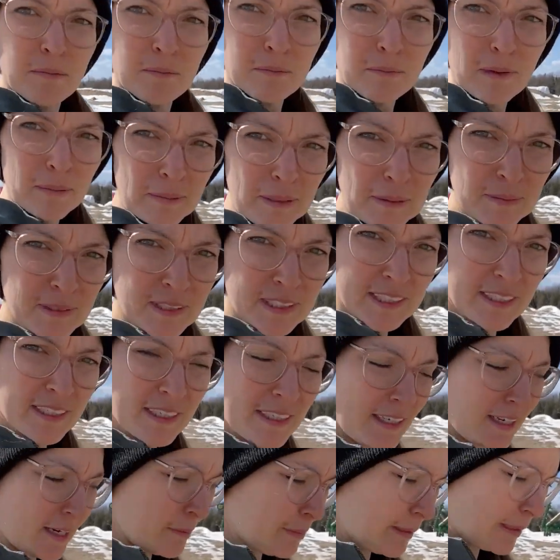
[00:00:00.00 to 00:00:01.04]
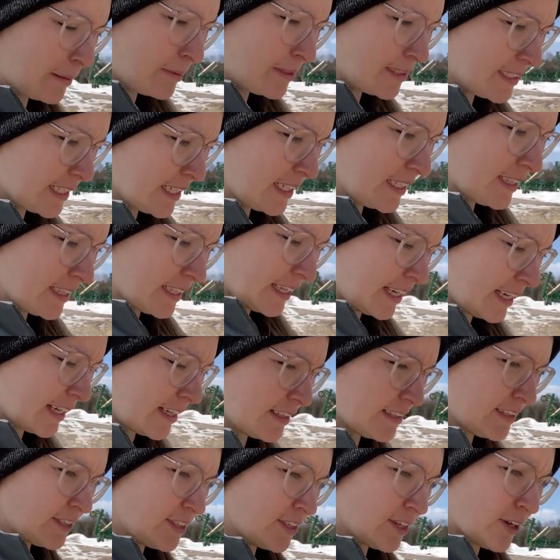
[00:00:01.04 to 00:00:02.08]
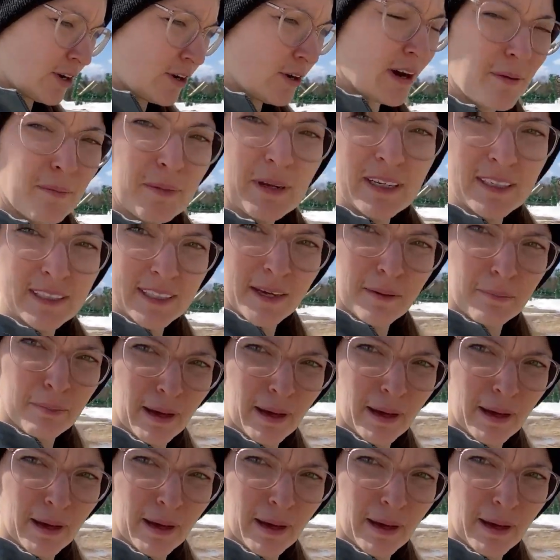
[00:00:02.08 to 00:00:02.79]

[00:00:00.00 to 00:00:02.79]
My mom's still here babysitting the kids, so I'm gonna take